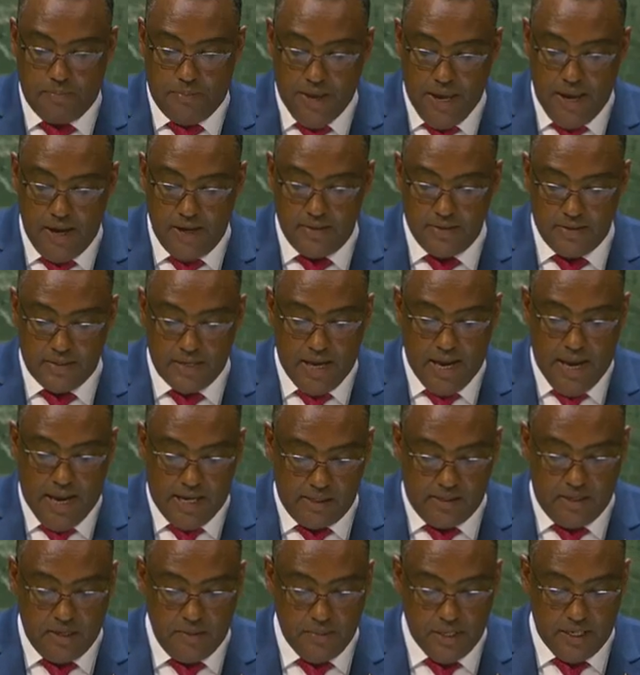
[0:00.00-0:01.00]
paid the
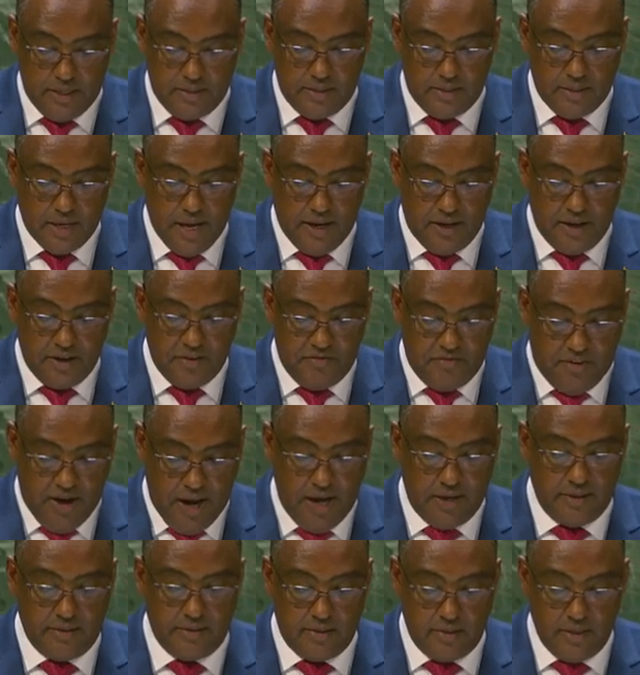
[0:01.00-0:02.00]
ultimate
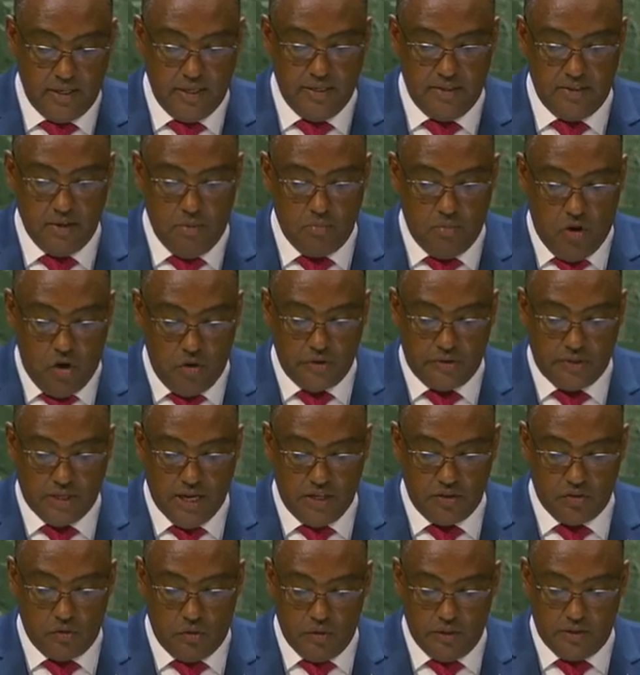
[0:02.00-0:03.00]
sacrifice in the most
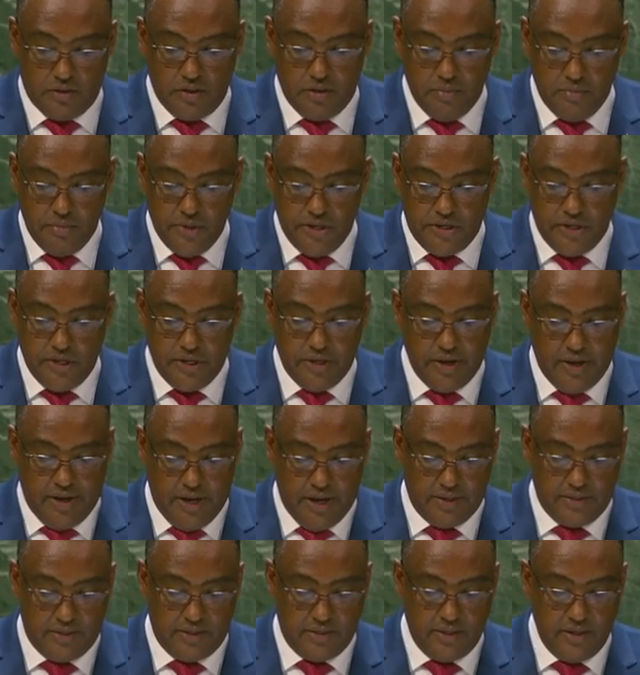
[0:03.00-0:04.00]
isolated mission
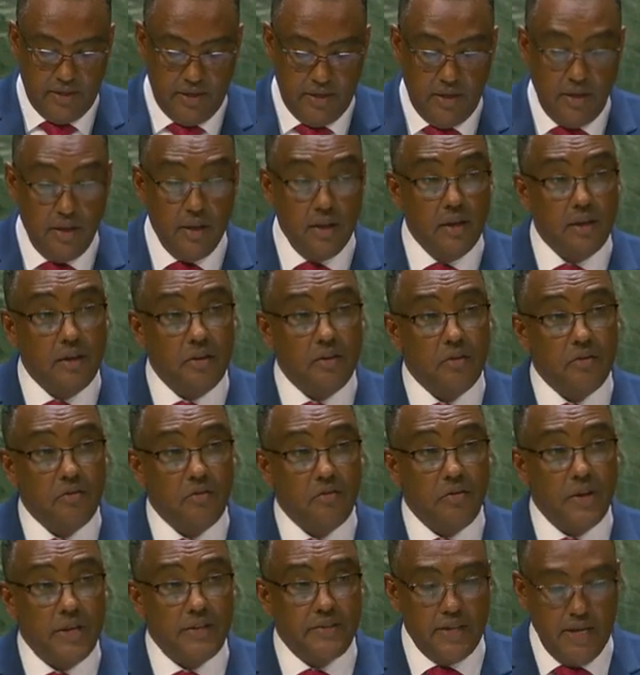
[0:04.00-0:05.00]
areas,
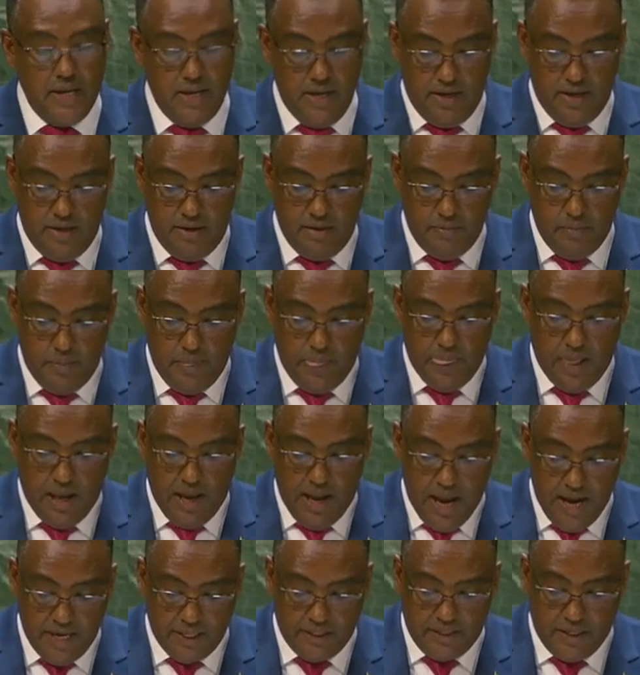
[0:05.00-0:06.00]
facing
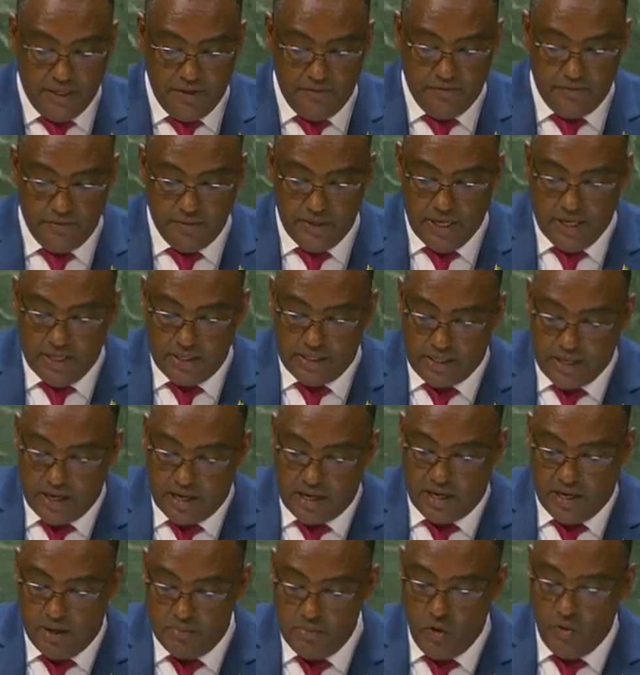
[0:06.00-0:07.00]
active
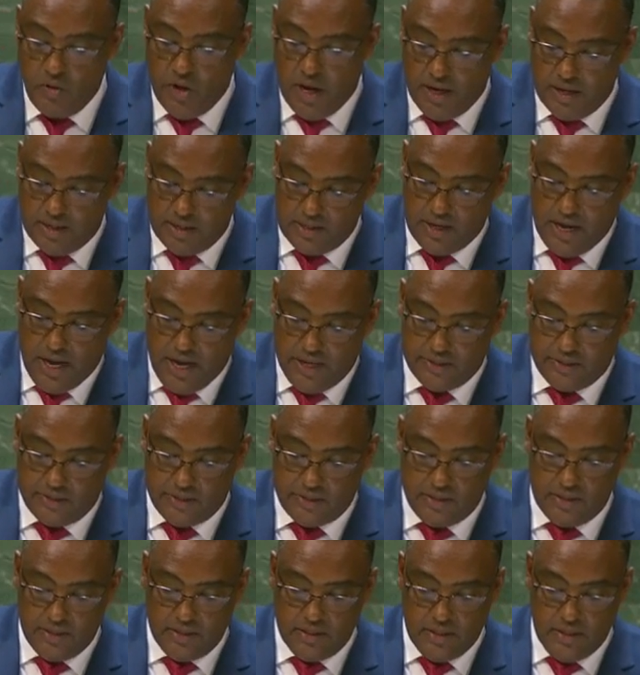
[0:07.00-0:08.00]
intercommunal
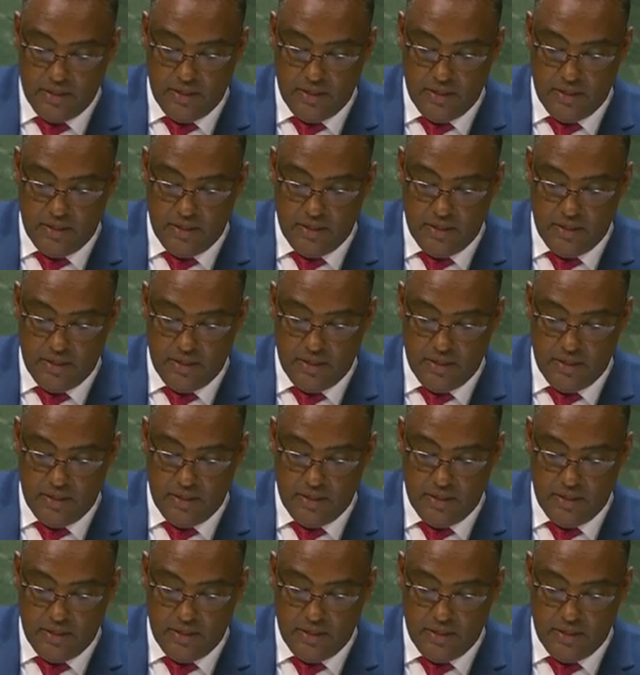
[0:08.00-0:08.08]
clashes,